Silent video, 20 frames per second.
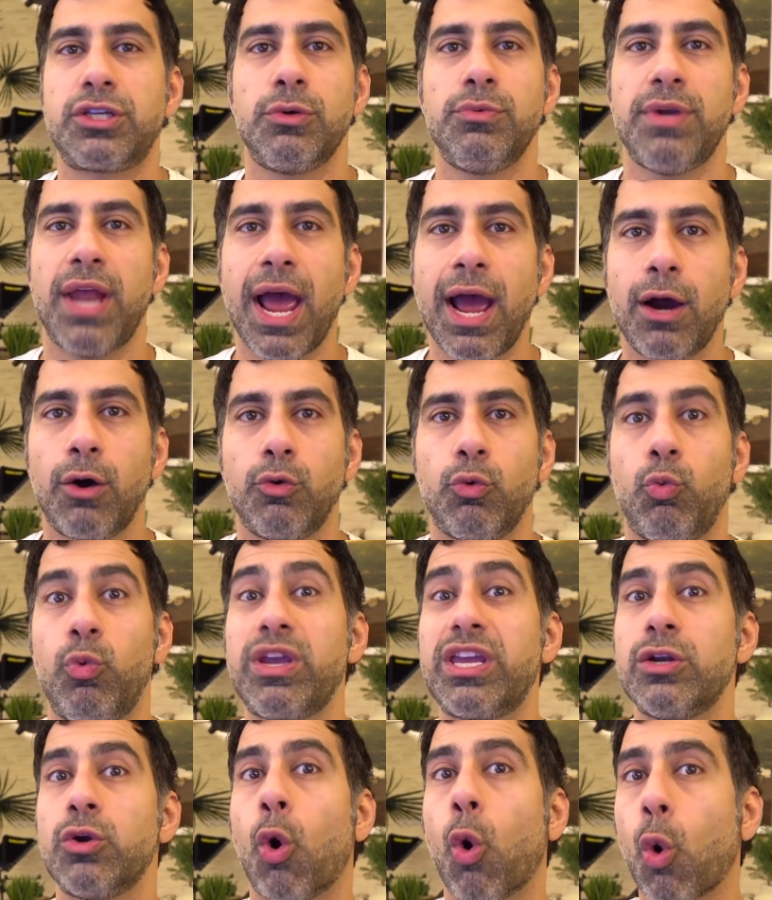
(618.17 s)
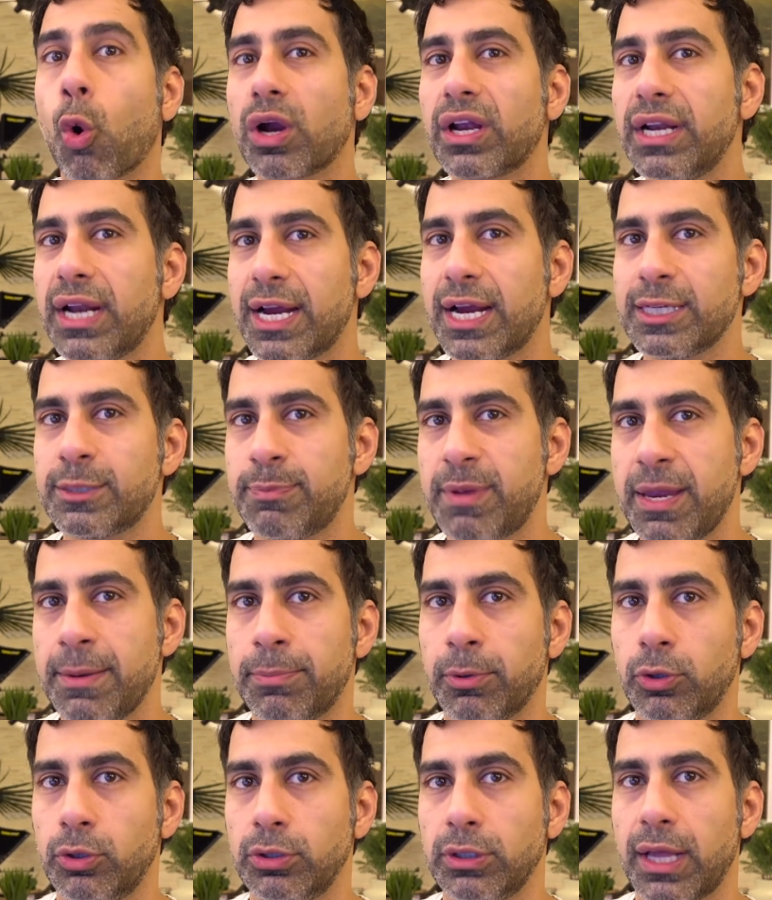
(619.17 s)
now we can organize
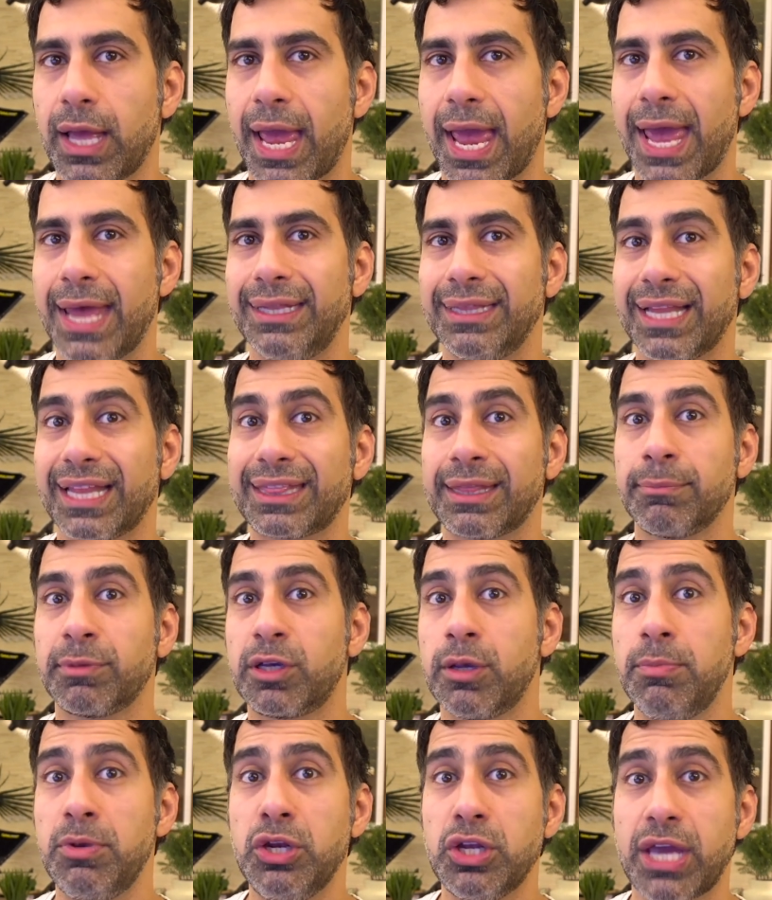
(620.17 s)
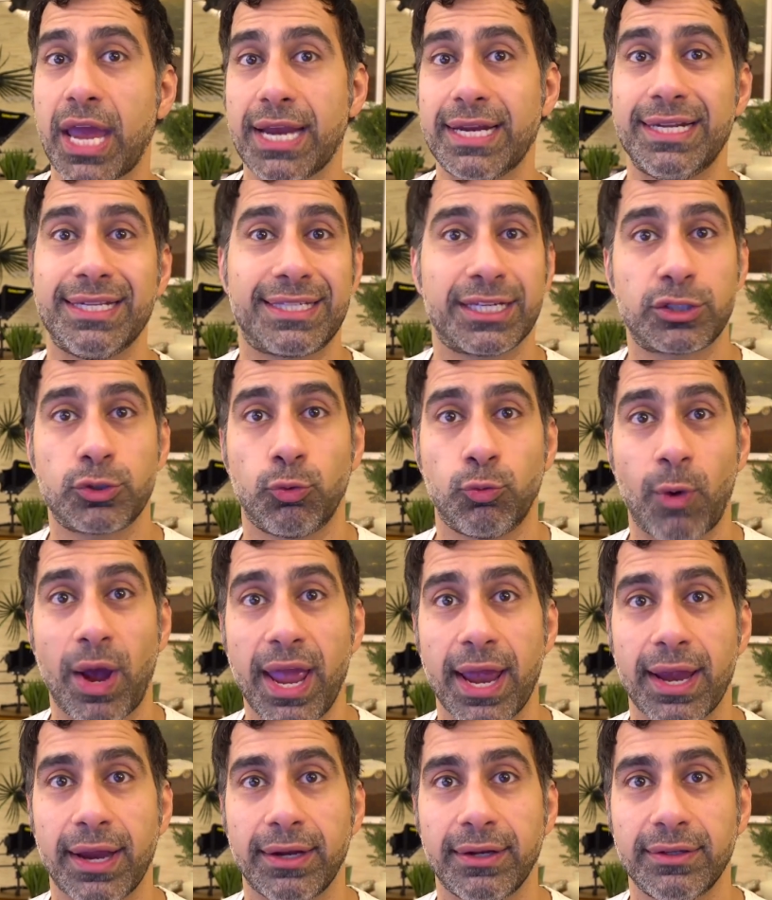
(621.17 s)
people and let them communicate in such a
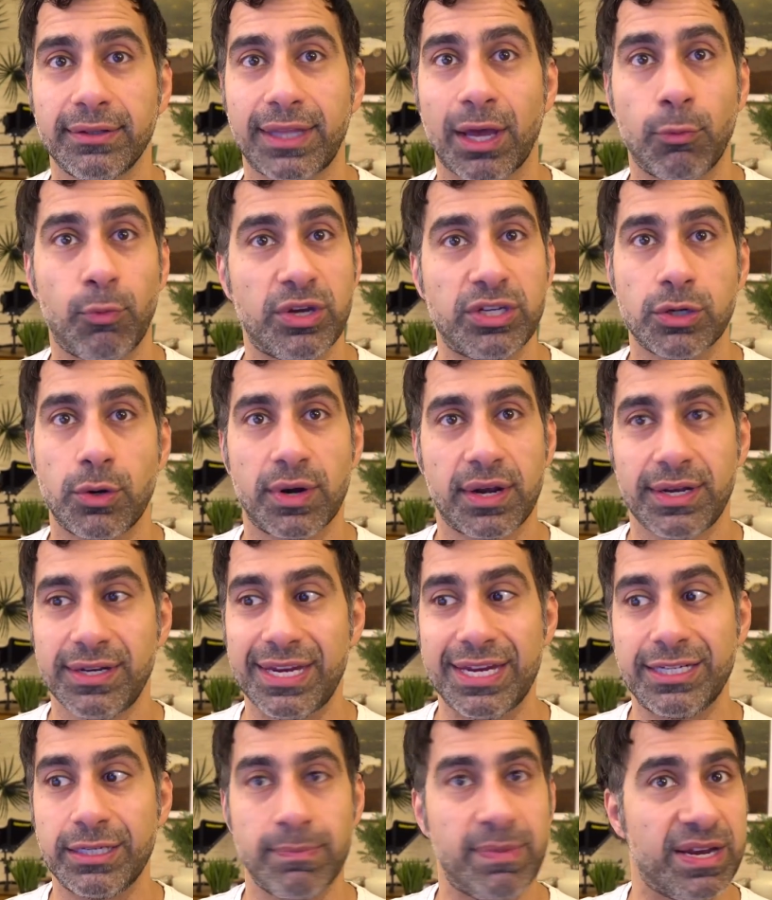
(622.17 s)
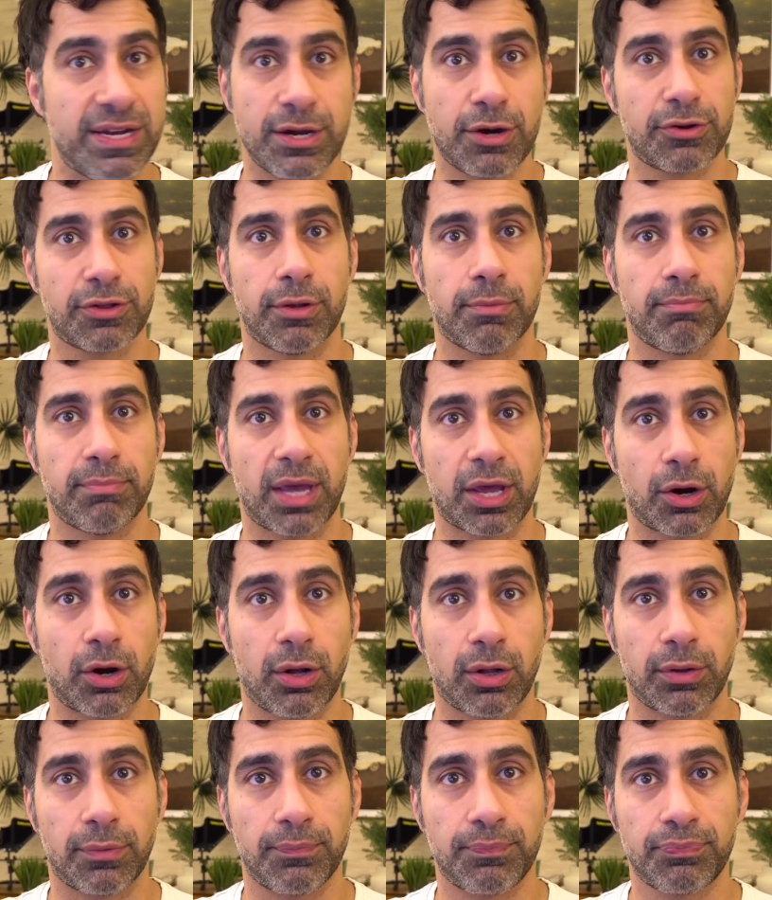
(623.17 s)
way that we don't need to be near them at
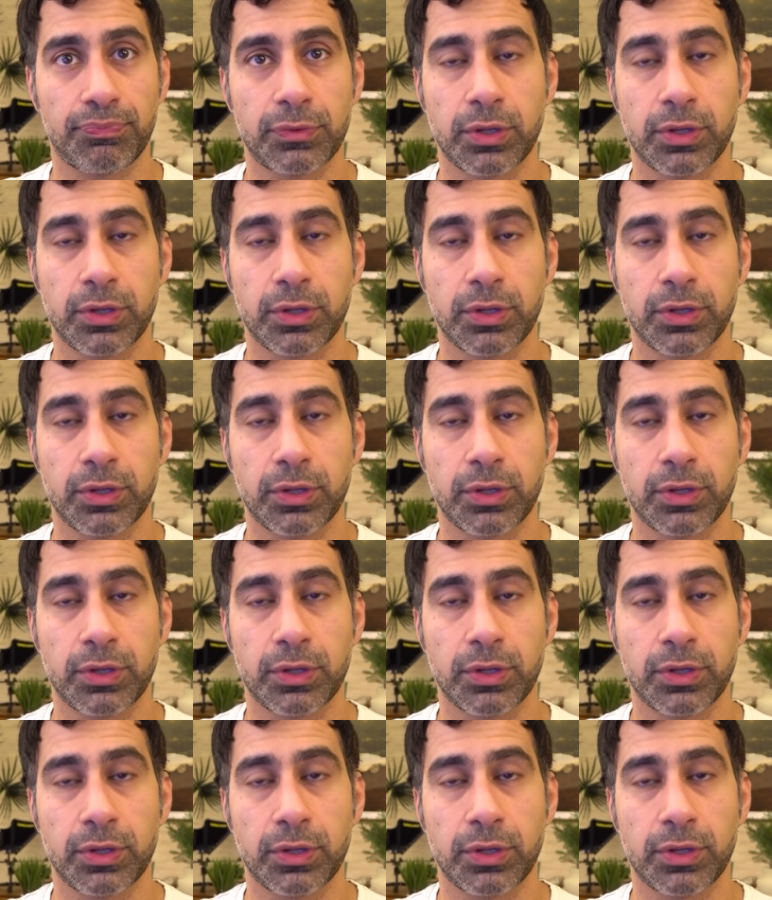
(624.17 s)
all.